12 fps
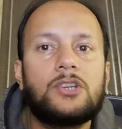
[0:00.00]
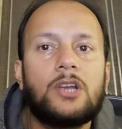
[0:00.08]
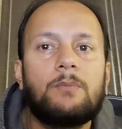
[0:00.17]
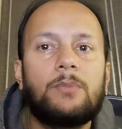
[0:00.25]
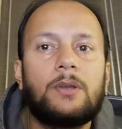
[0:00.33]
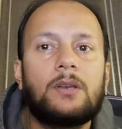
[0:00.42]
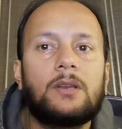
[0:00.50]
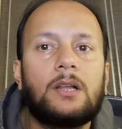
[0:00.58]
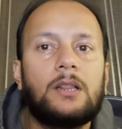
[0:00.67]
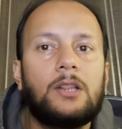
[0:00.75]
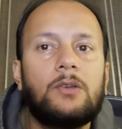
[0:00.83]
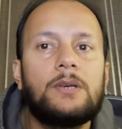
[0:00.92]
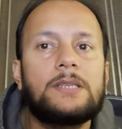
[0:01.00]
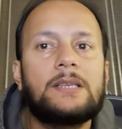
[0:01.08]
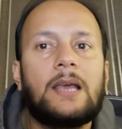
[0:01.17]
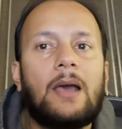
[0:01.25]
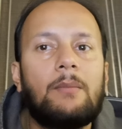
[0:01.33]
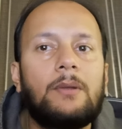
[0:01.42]
champion
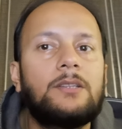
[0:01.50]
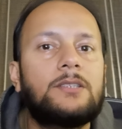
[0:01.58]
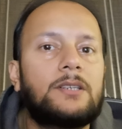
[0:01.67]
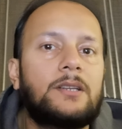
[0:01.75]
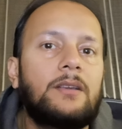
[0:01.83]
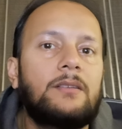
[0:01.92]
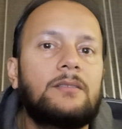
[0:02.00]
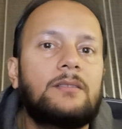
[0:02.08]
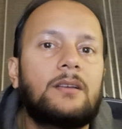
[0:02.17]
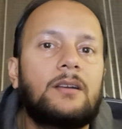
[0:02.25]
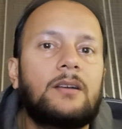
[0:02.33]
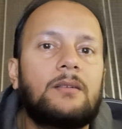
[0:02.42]
Lewis Hamilton is